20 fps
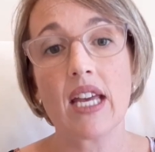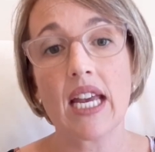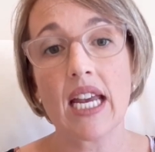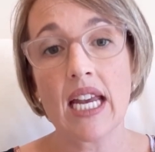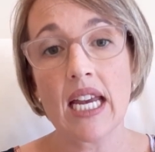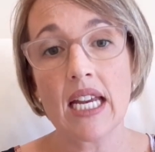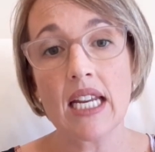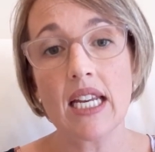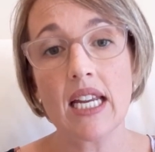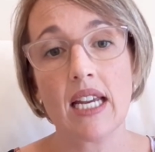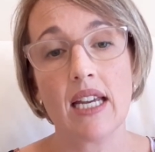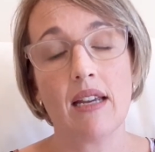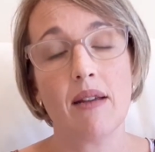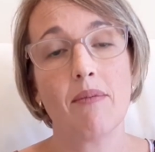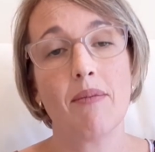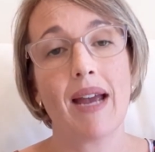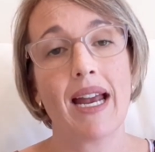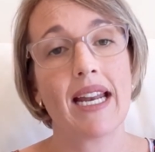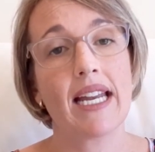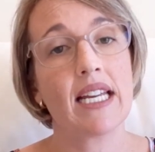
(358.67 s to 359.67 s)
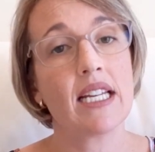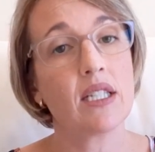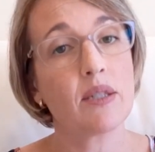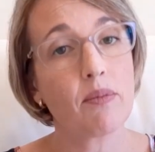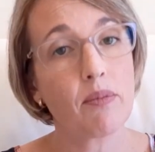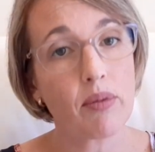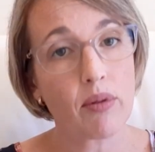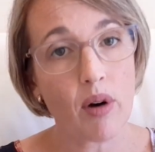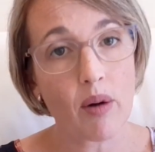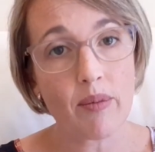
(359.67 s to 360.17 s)
in him and his
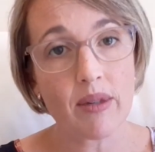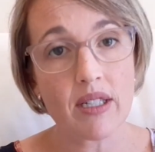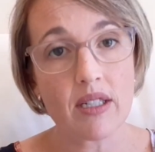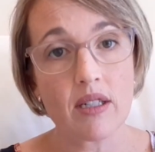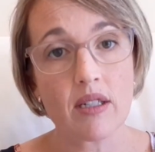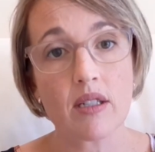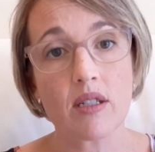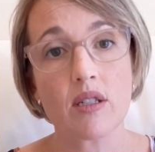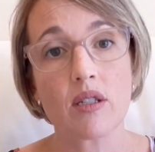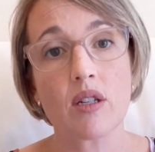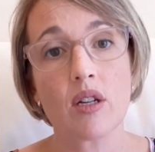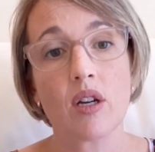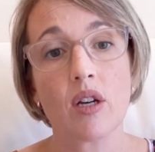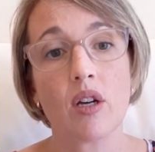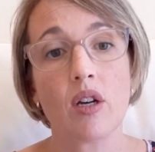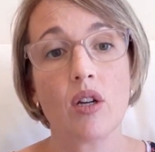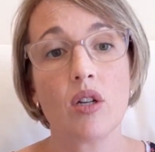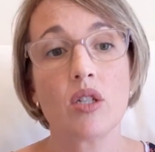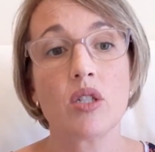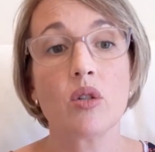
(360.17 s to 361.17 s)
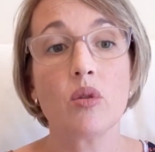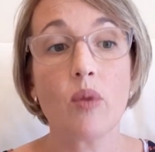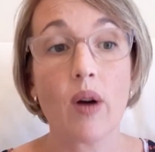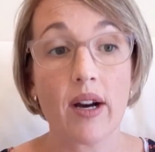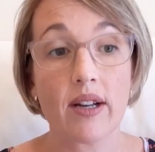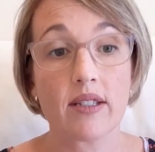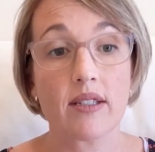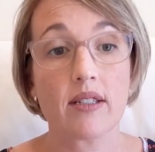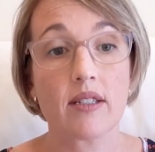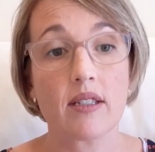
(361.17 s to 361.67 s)
promises to
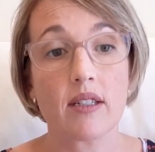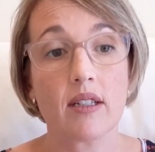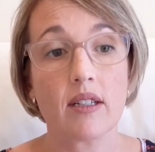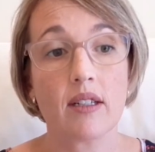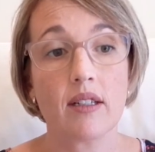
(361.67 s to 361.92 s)
us.